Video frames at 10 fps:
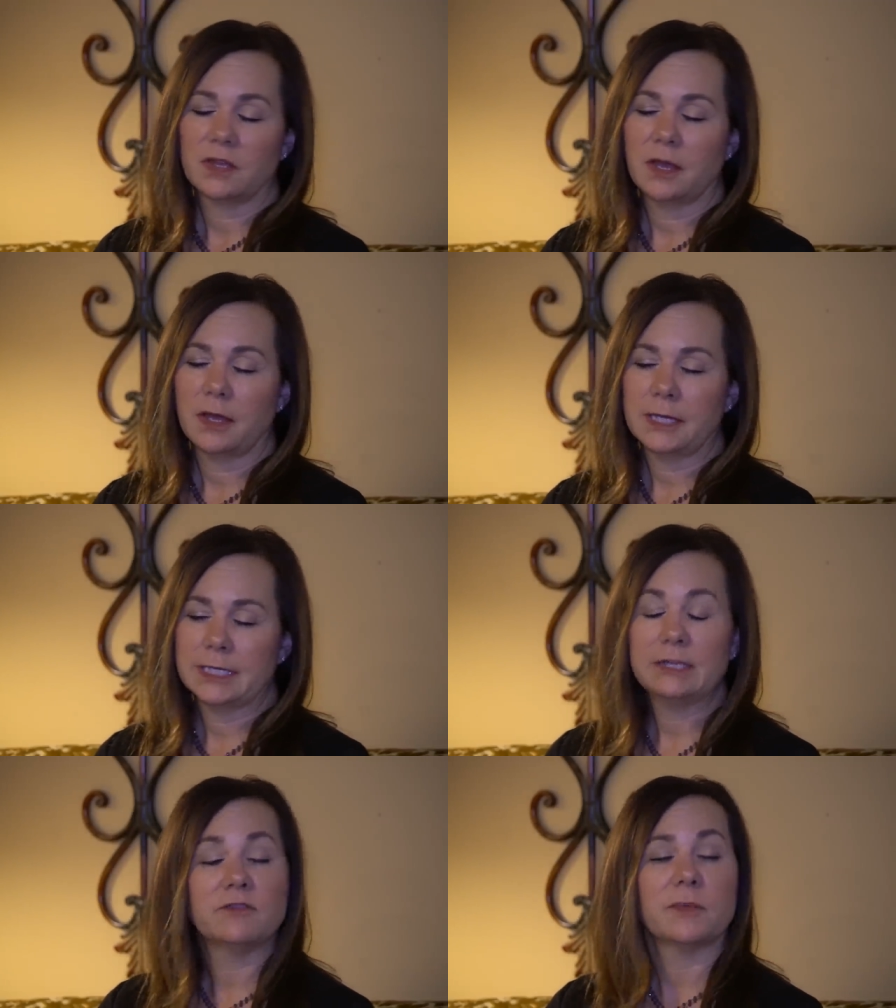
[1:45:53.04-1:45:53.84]

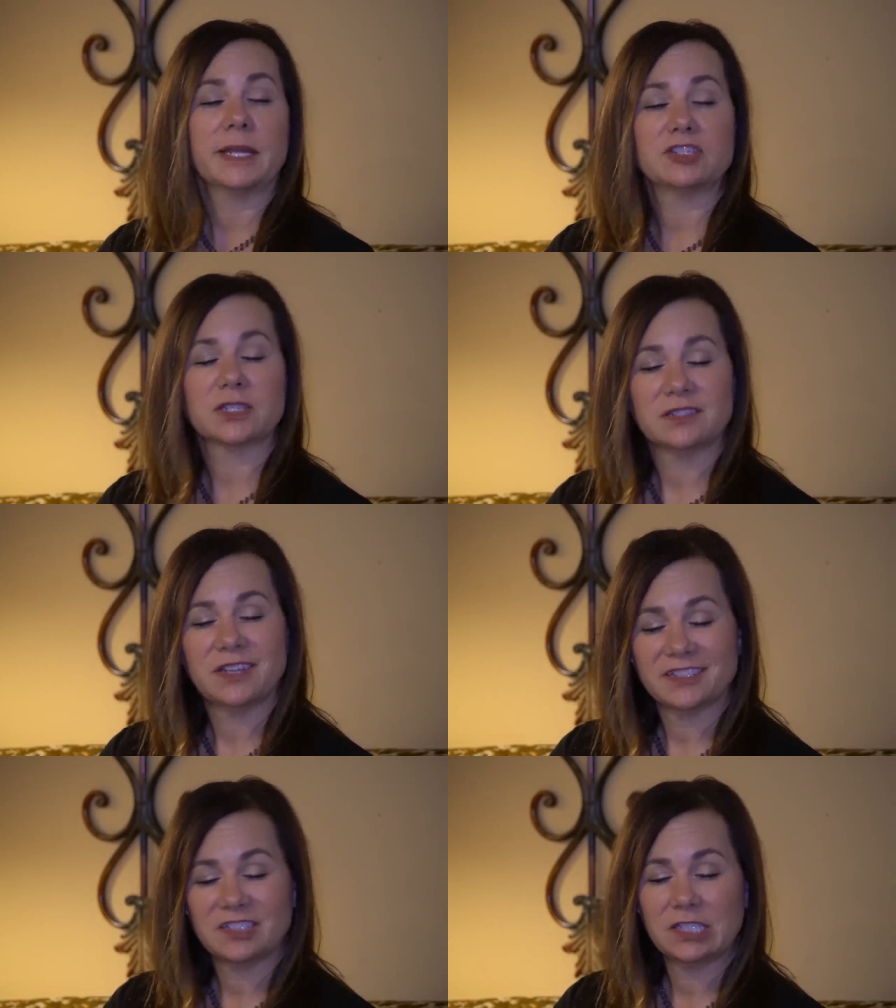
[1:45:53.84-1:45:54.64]
uh, information
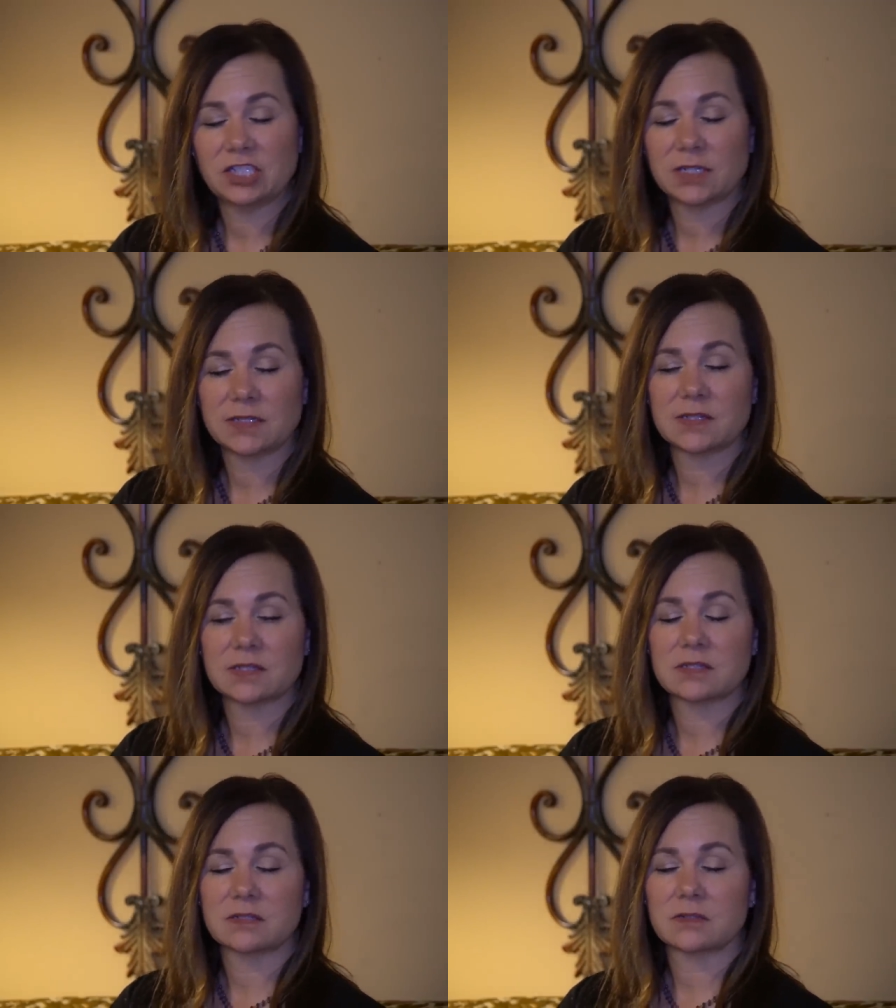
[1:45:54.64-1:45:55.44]
and
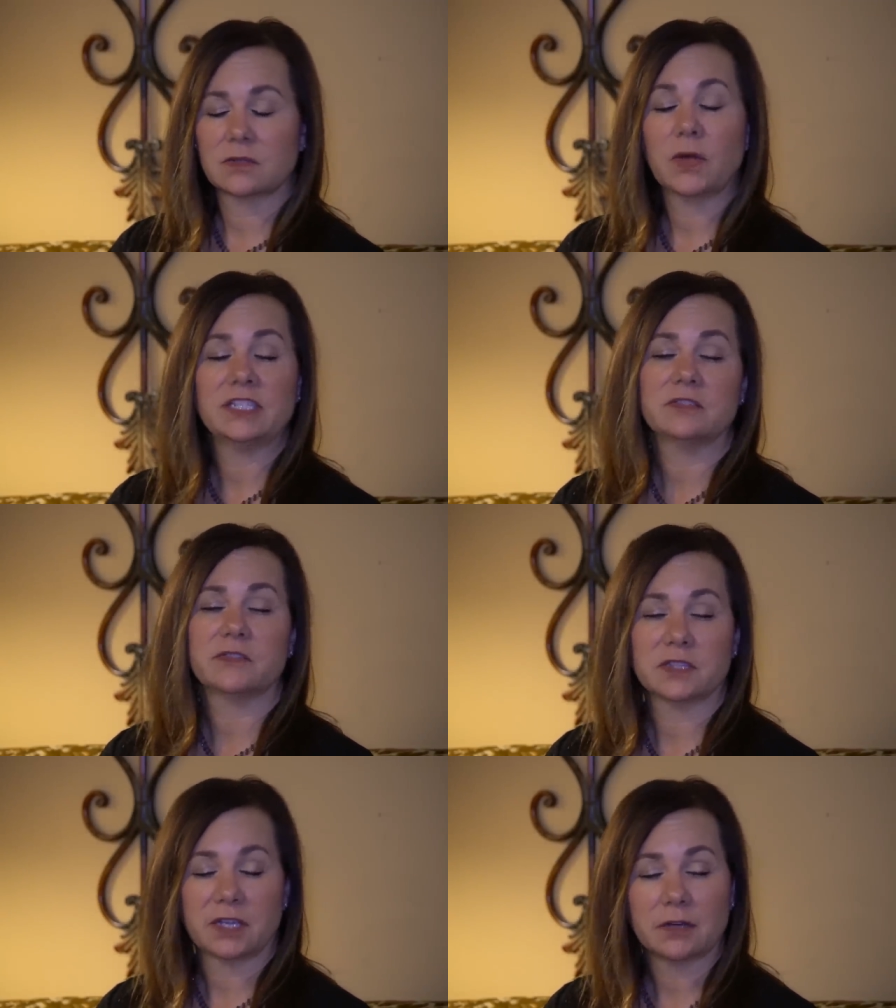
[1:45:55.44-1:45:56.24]
teachings quite
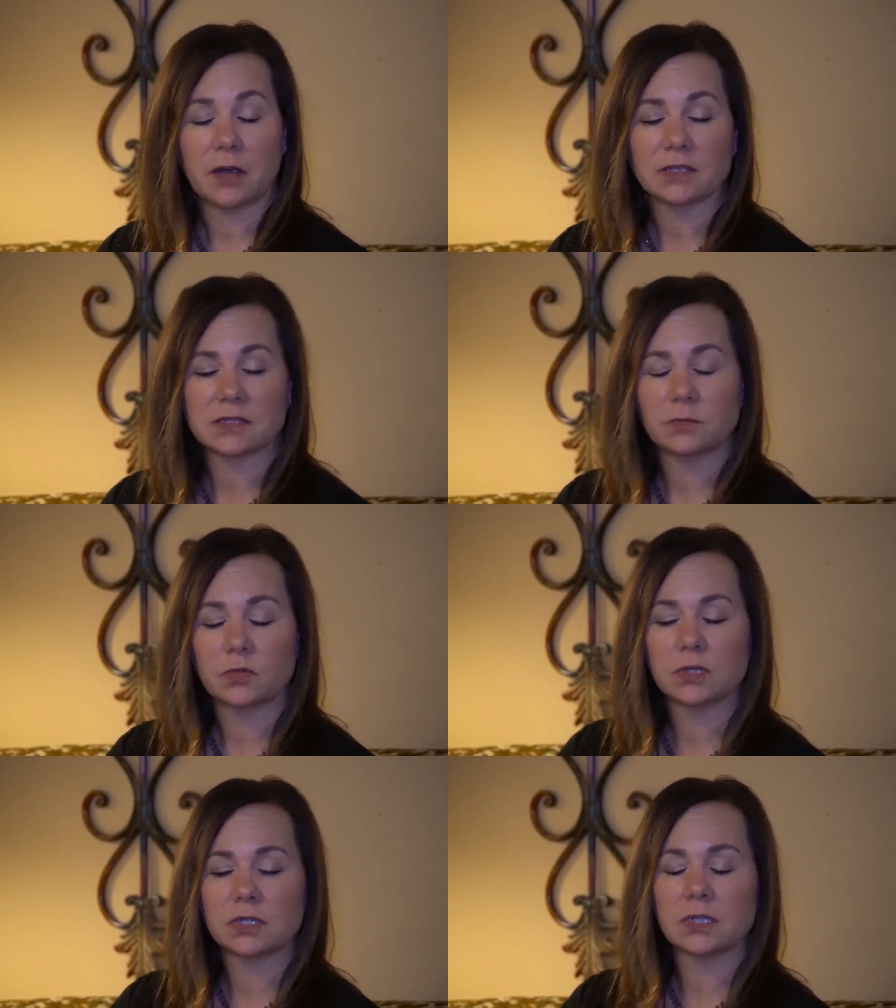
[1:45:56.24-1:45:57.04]
differently across the
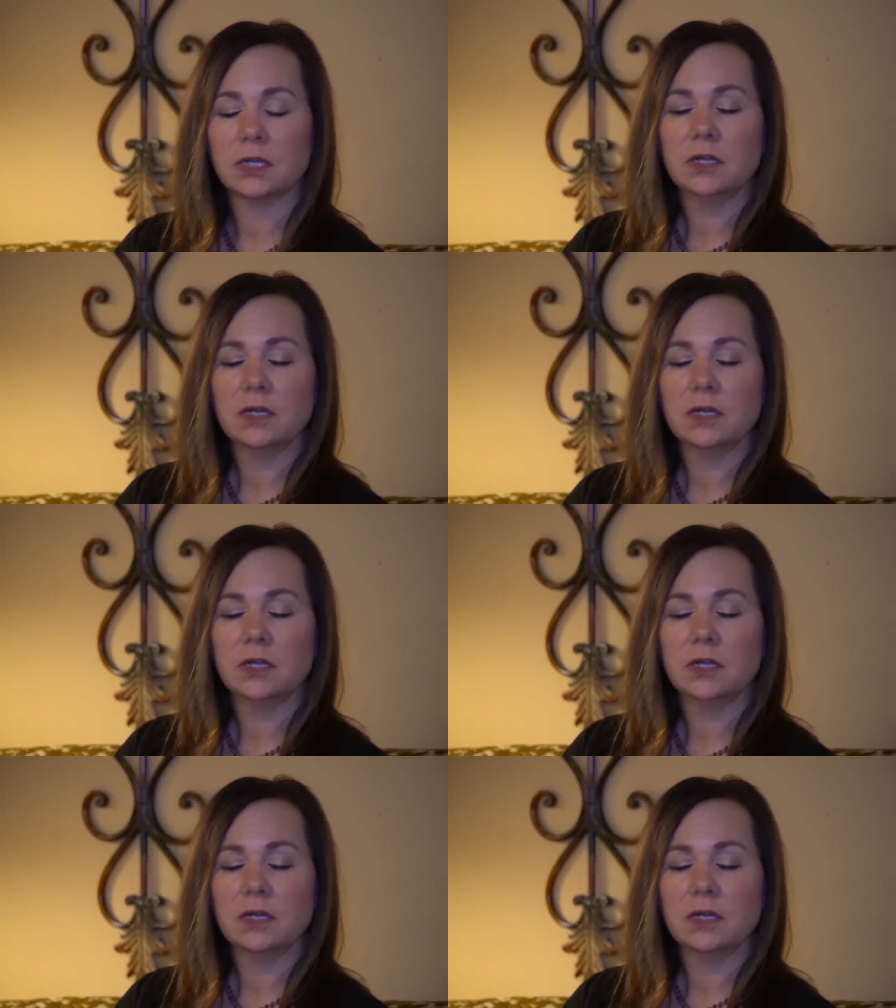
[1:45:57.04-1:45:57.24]
board.